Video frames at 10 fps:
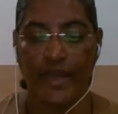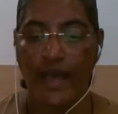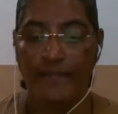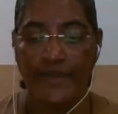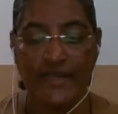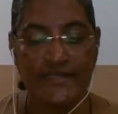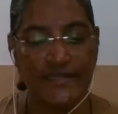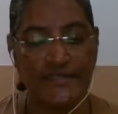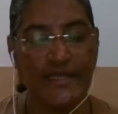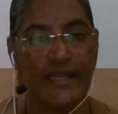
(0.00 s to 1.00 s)
Happiness
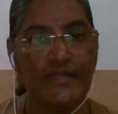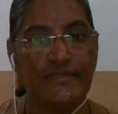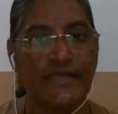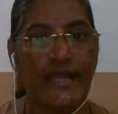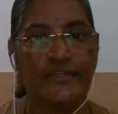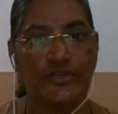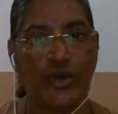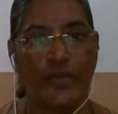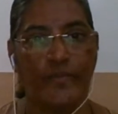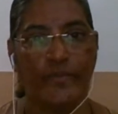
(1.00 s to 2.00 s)
is an inside
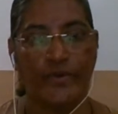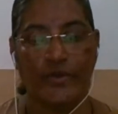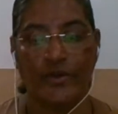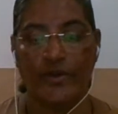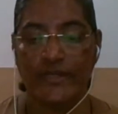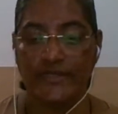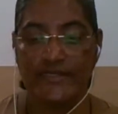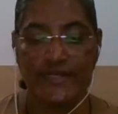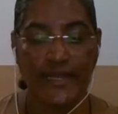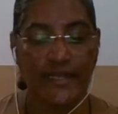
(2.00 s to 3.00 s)
job, but it
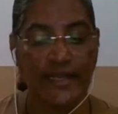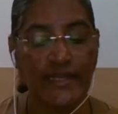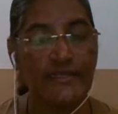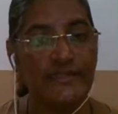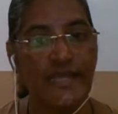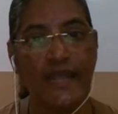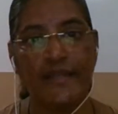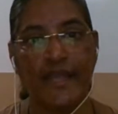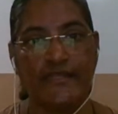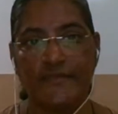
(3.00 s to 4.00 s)
is said an
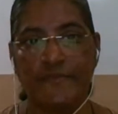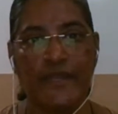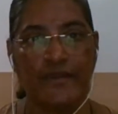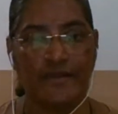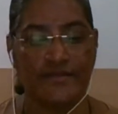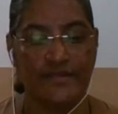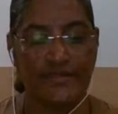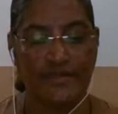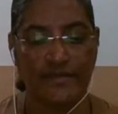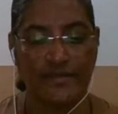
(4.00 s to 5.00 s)
inside experience.
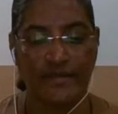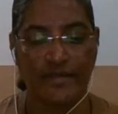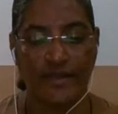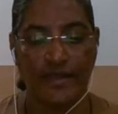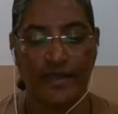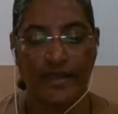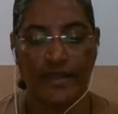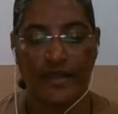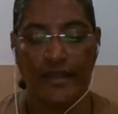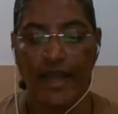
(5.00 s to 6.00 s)

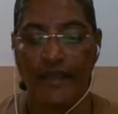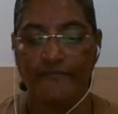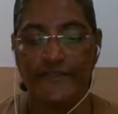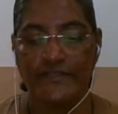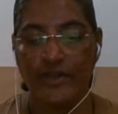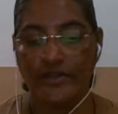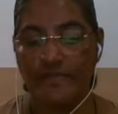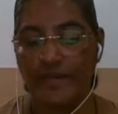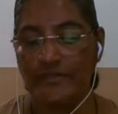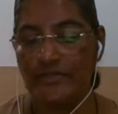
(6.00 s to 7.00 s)
Life is not
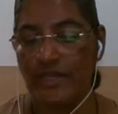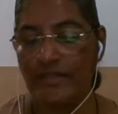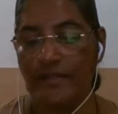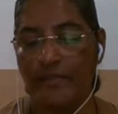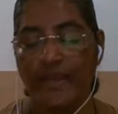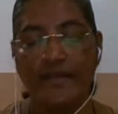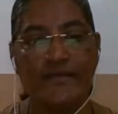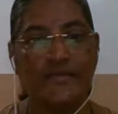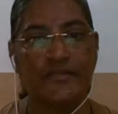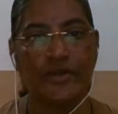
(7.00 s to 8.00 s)
about doing the
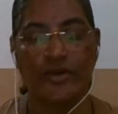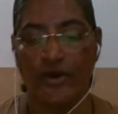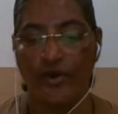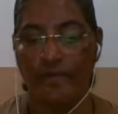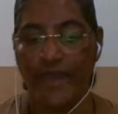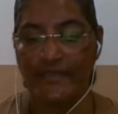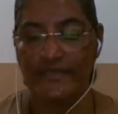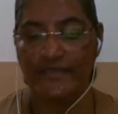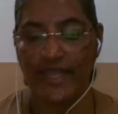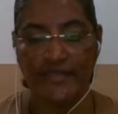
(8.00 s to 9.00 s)
biggest or best
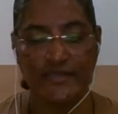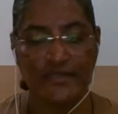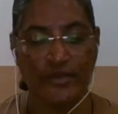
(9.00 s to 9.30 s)
things